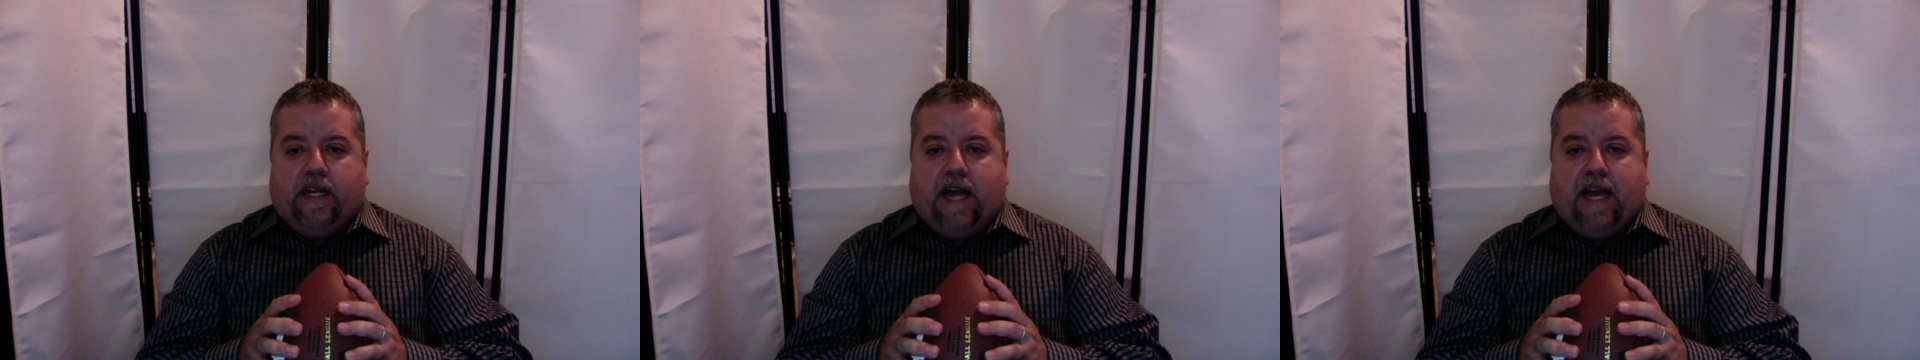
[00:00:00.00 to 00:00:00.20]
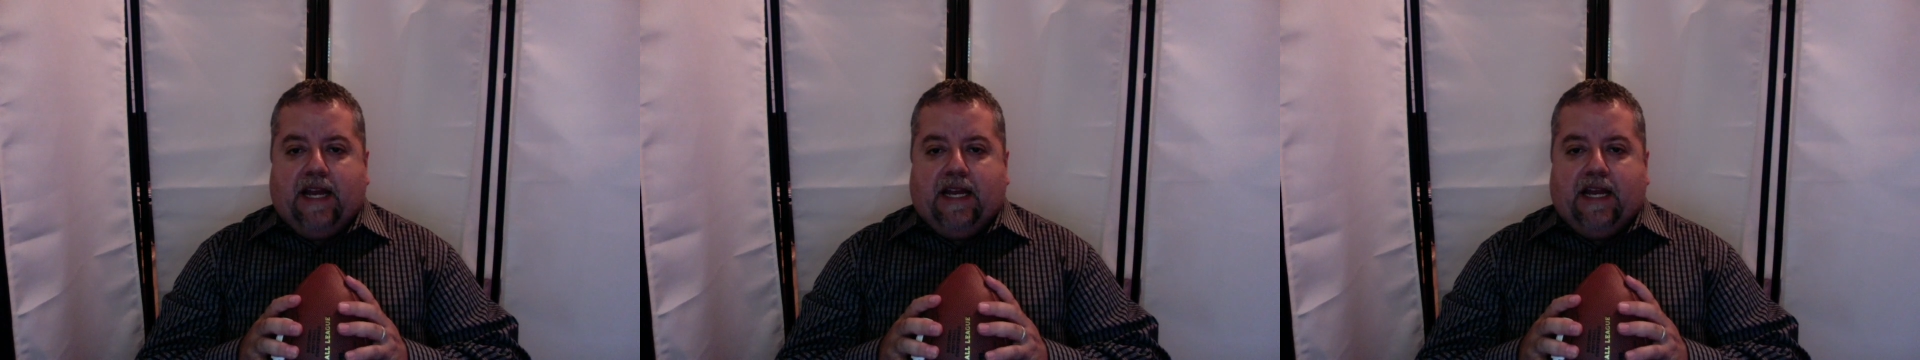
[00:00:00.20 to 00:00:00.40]

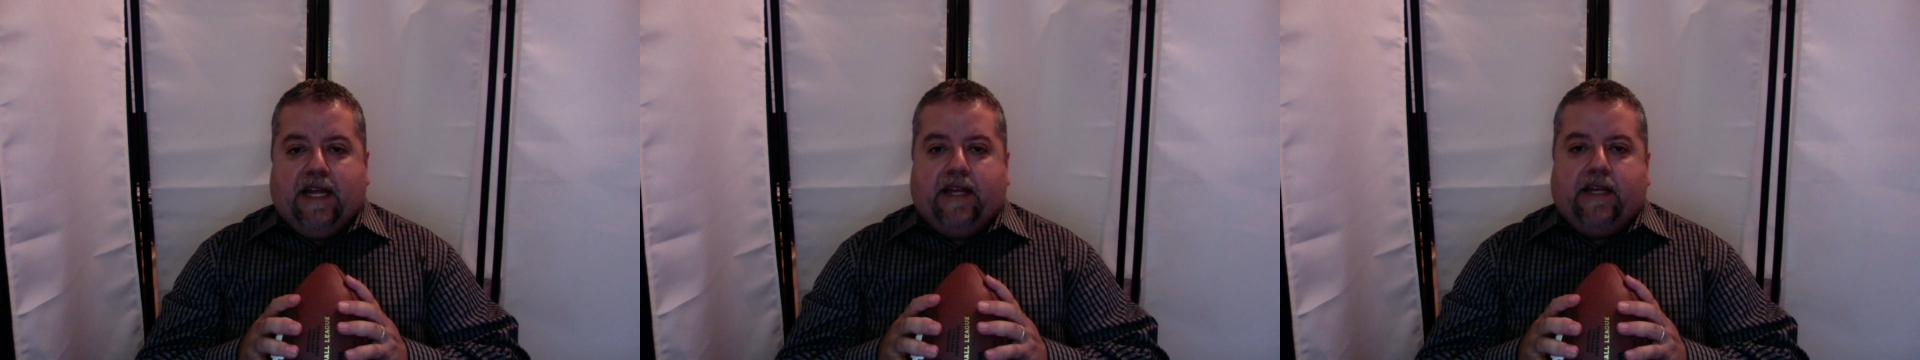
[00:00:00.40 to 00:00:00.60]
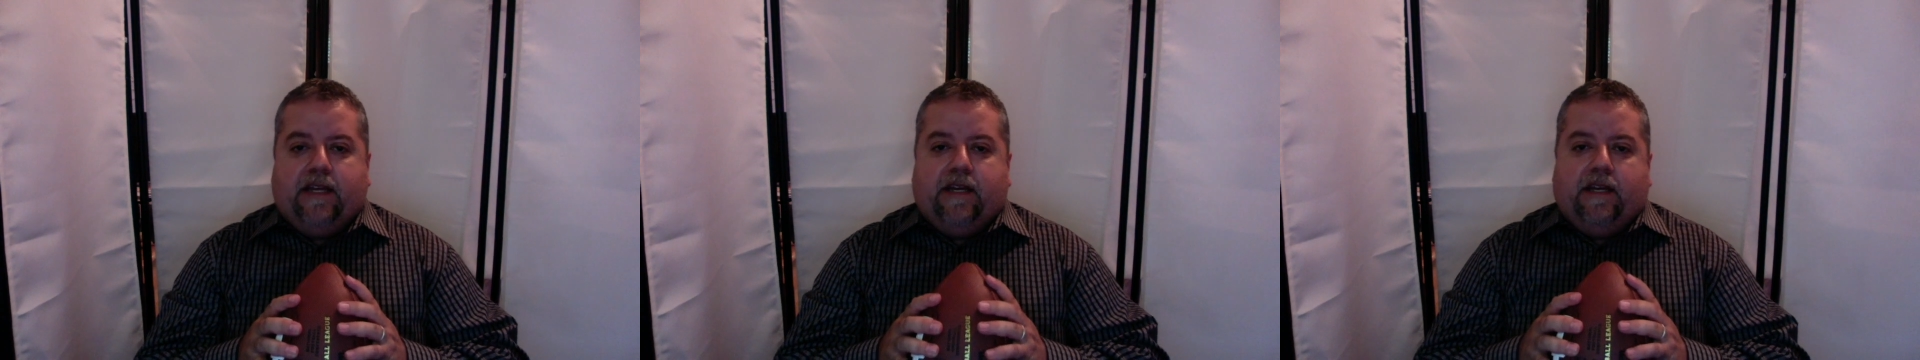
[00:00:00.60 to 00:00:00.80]
I
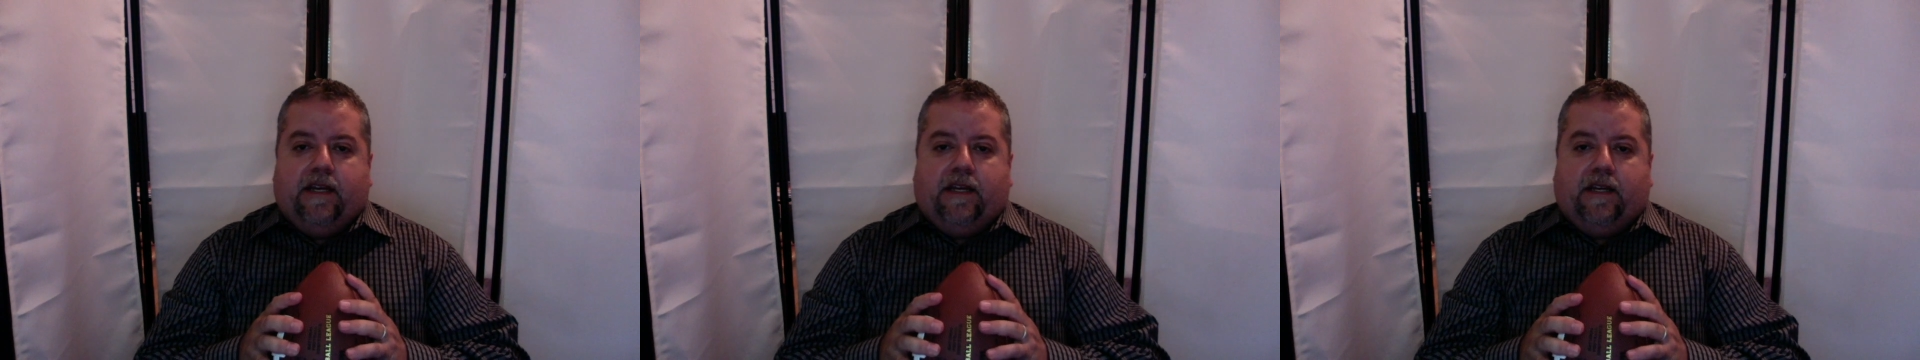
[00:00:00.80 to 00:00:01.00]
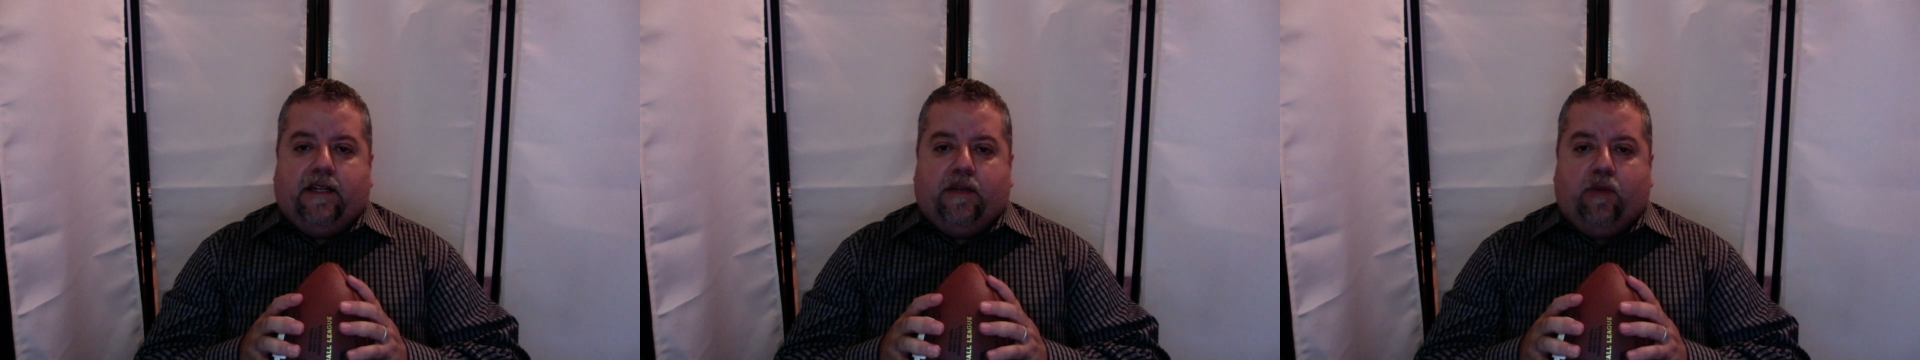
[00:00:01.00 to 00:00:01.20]
like
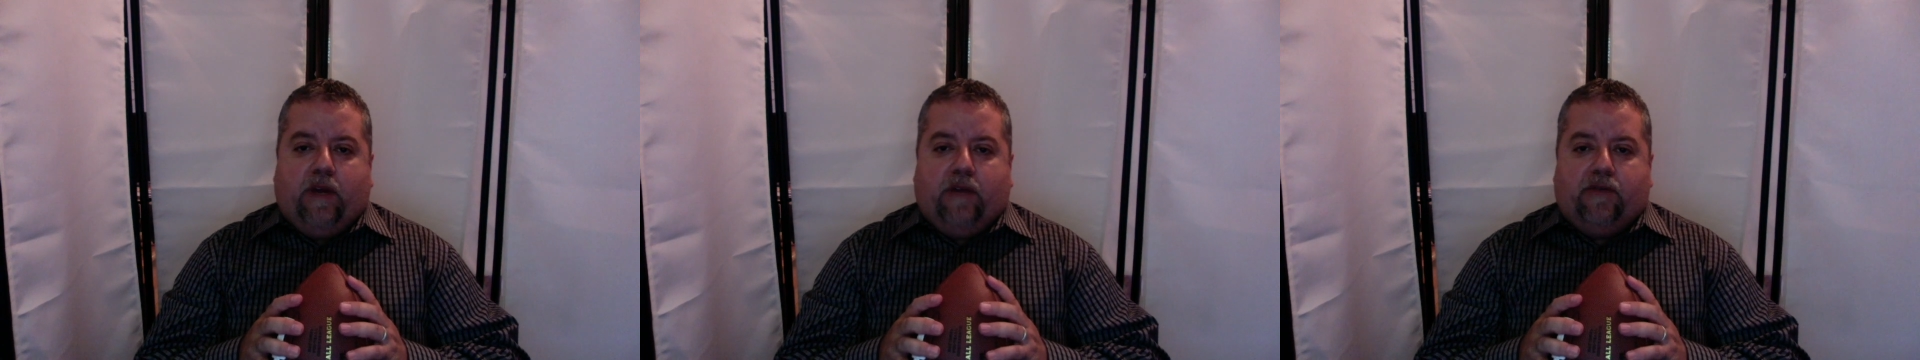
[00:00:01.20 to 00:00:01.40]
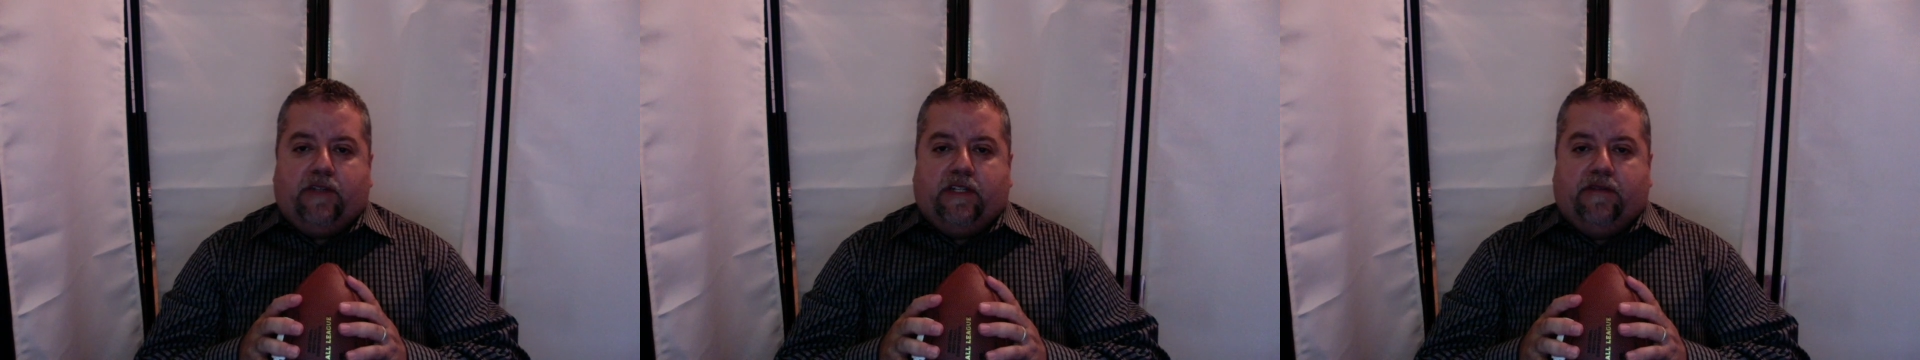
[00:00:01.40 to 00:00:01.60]
the
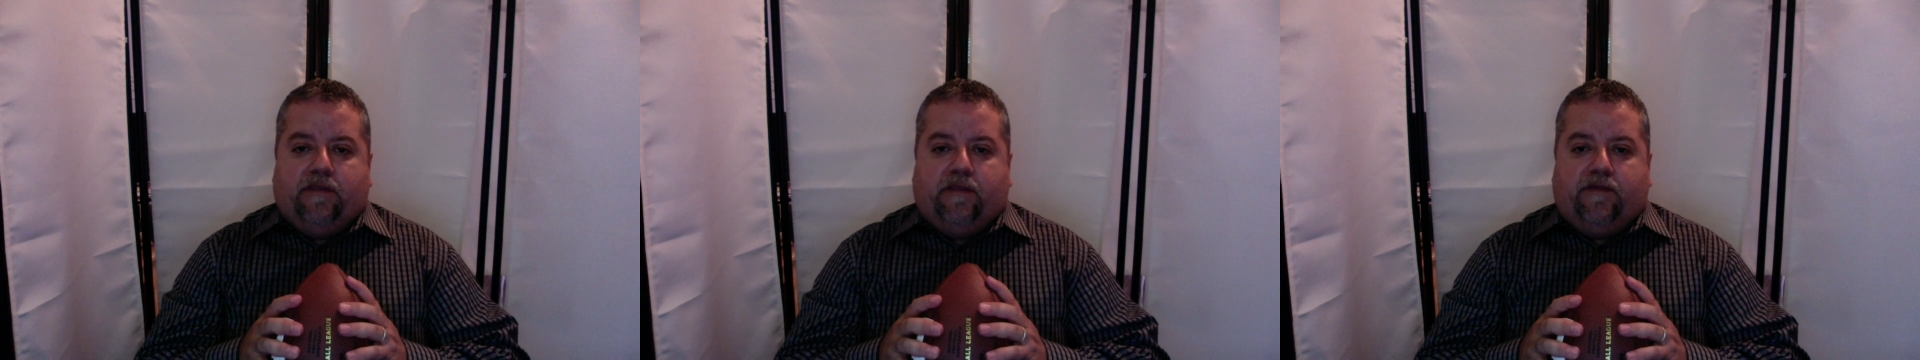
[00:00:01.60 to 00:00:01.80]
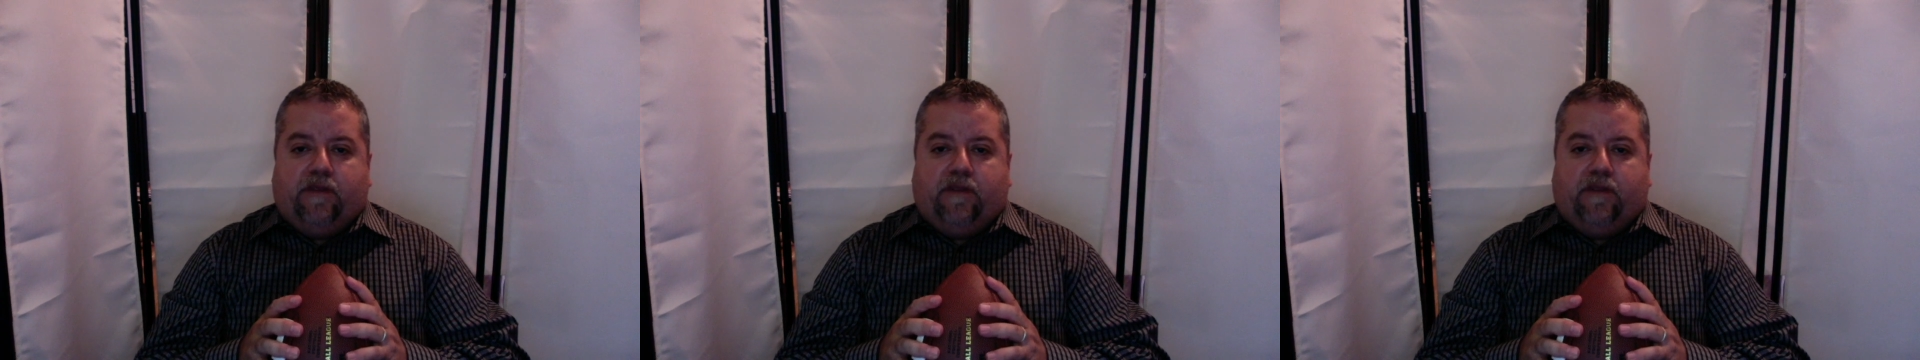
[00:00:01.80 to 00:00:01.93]
wide receiver from